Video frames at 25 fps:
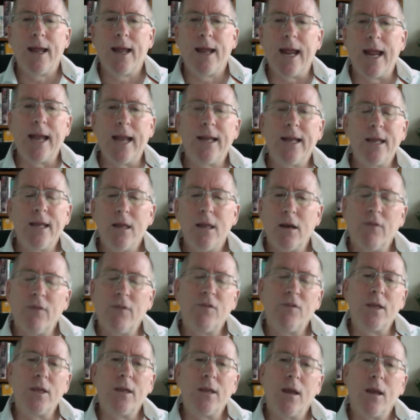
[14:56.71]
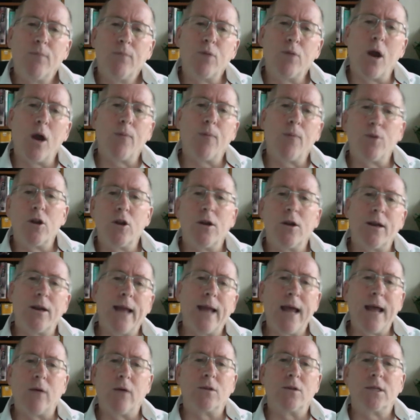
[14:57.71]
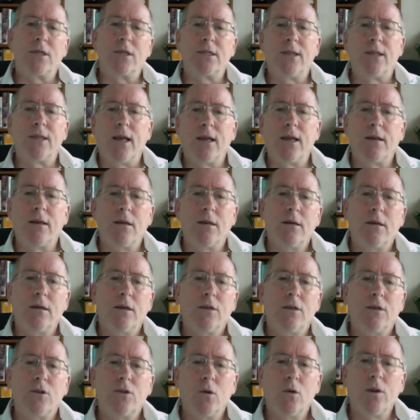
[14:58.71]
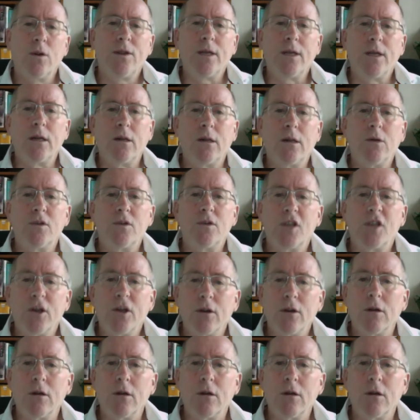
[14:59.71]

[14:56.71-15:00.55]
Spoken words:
any of the proper nouns that Dorothy includes in her